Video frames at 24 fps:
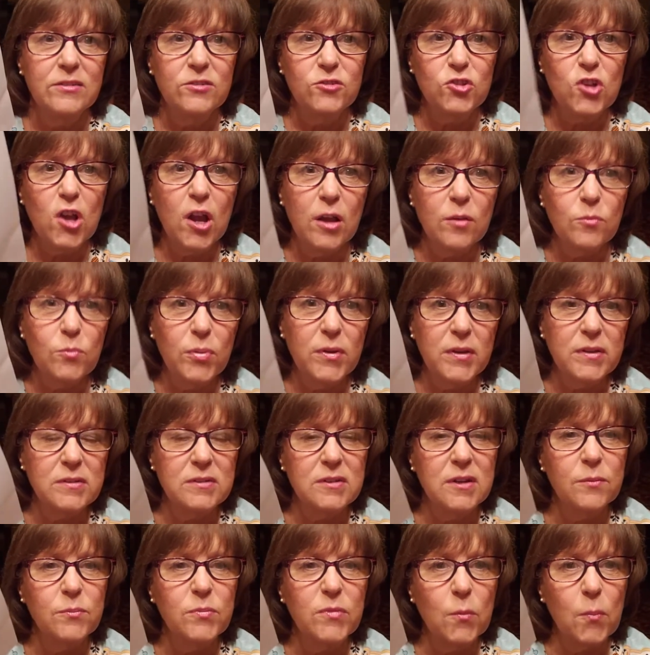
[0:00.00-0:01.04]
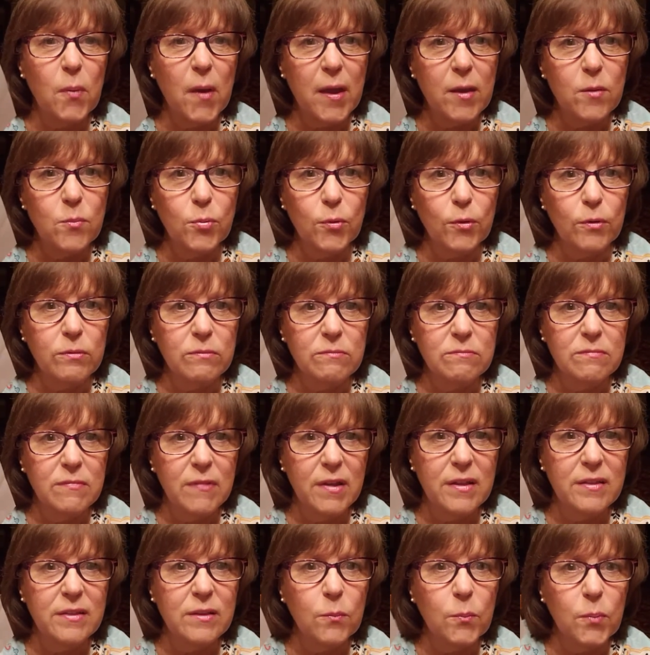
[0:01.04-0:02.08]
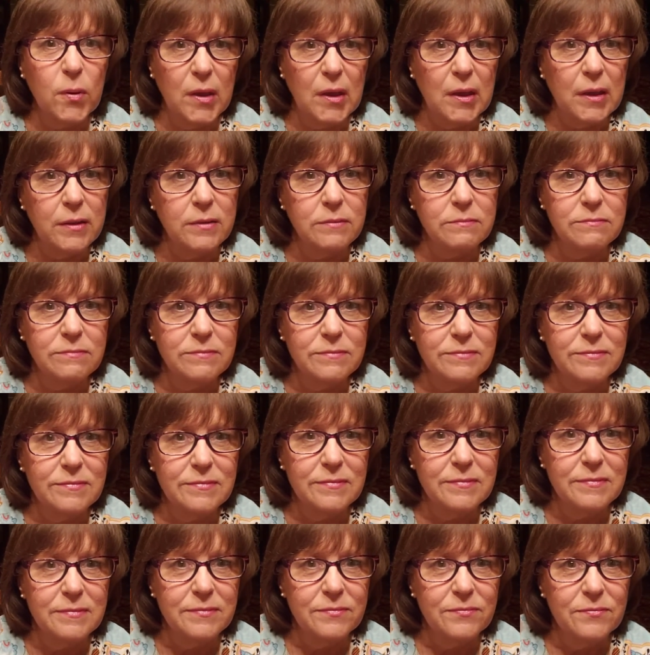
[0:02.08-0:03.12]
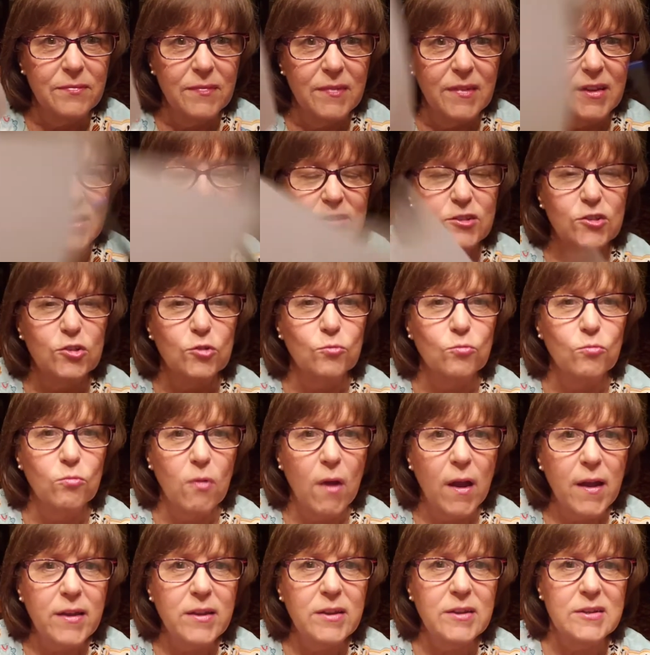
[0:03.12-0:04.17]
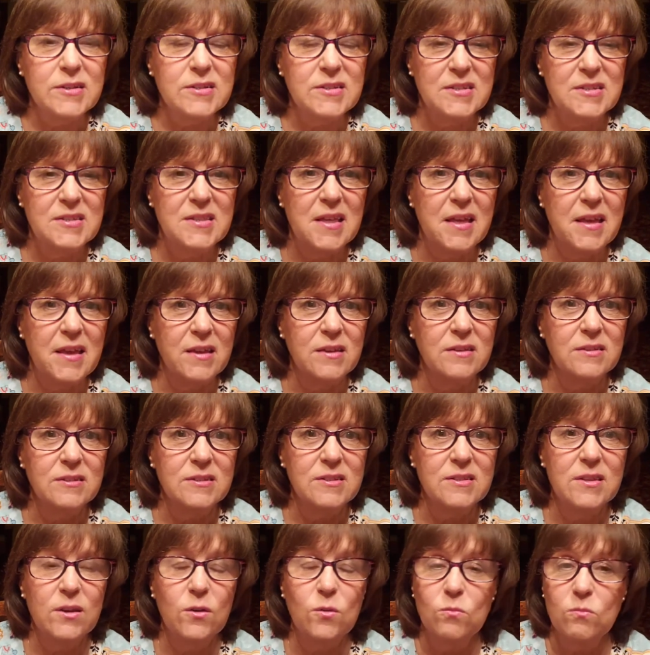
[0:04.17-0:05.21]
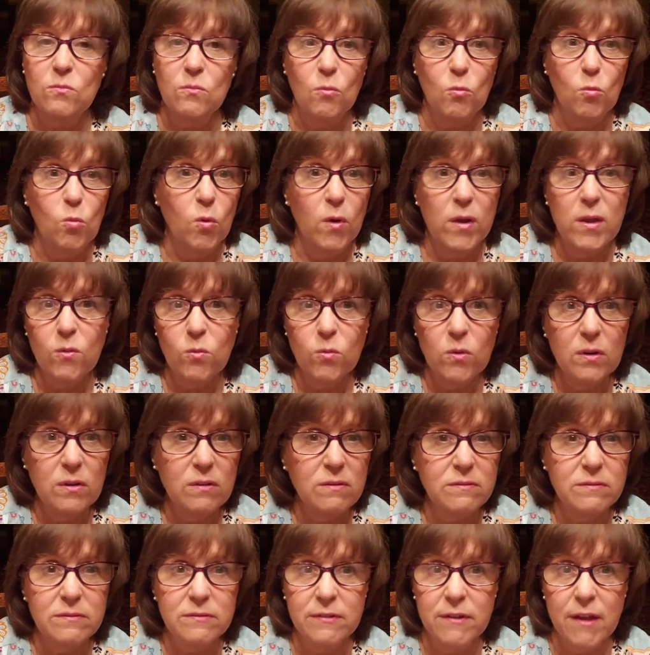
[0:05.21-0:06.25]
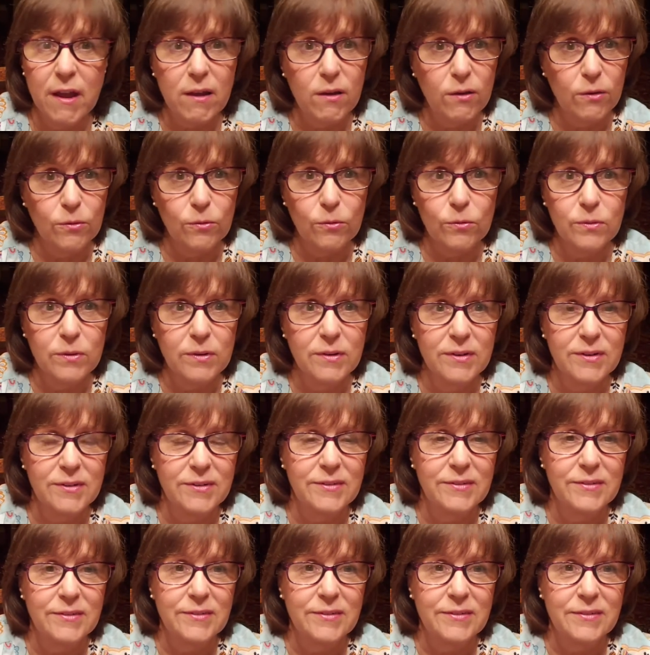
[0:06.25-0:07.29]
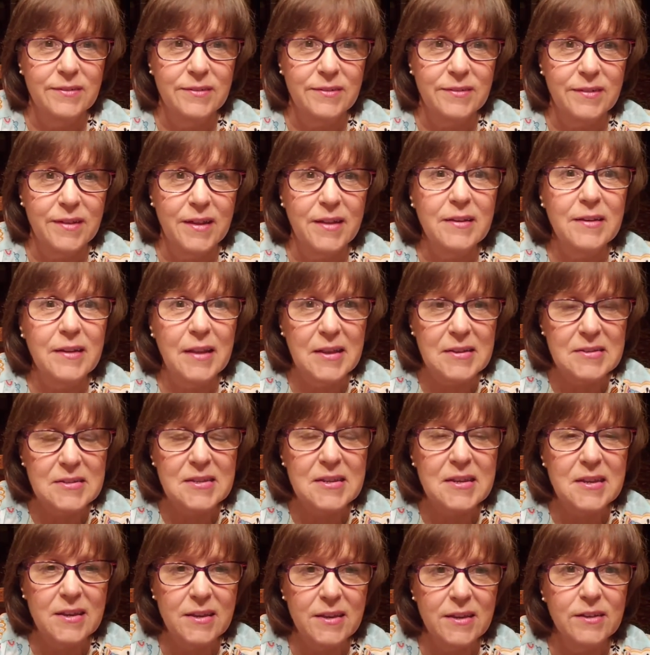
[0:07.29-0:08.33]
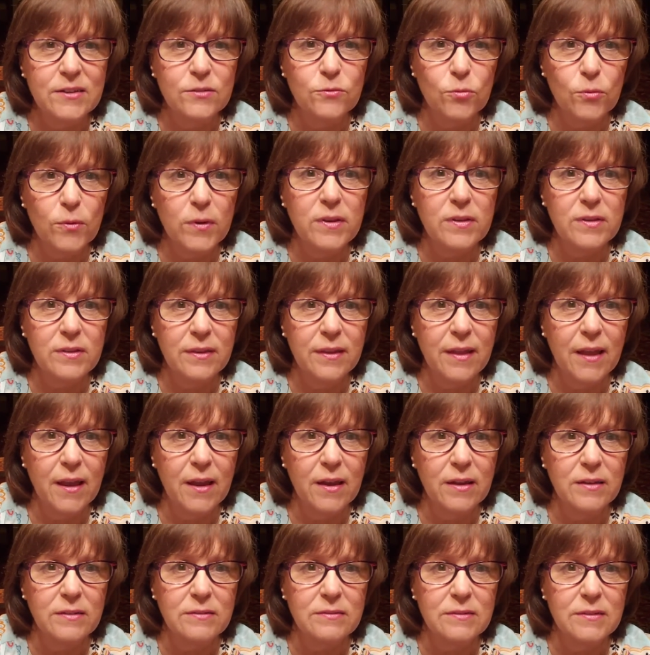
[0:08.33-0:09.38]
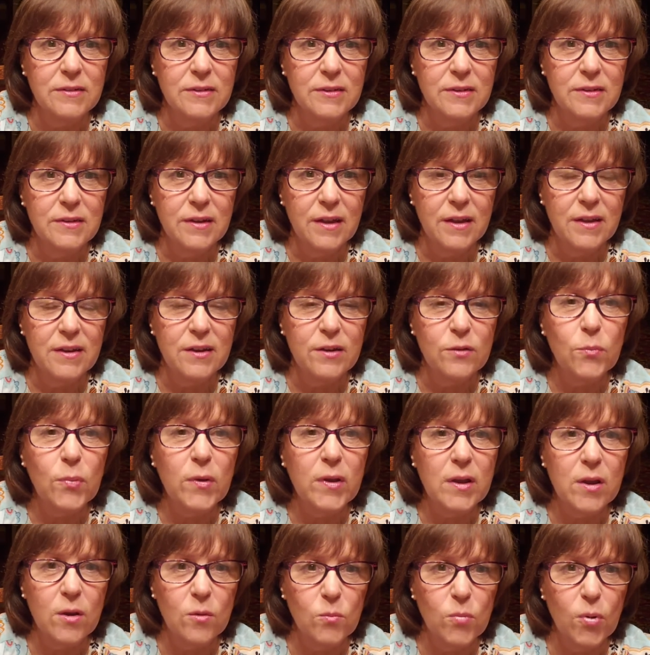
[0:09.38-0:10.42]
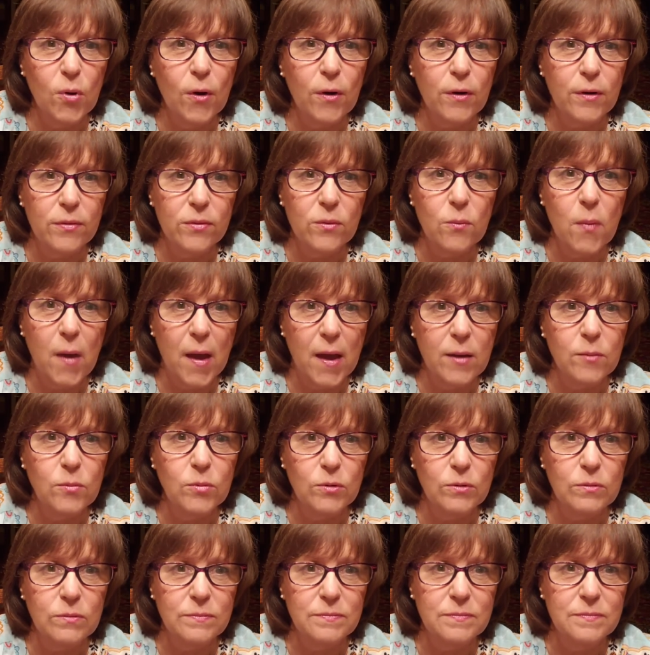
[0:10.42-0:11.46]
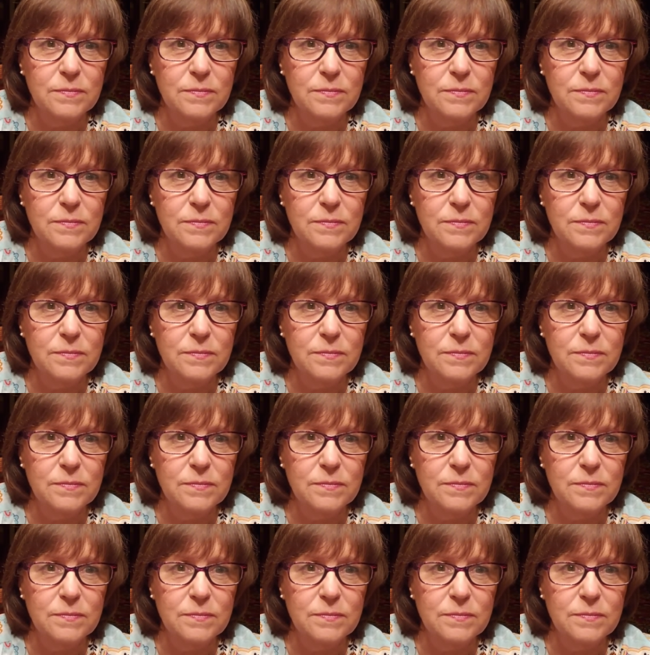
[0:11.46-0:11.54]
John picked up the paper and the pen to write us things that we wouldn't know unless he had written that and had become part of the Bible.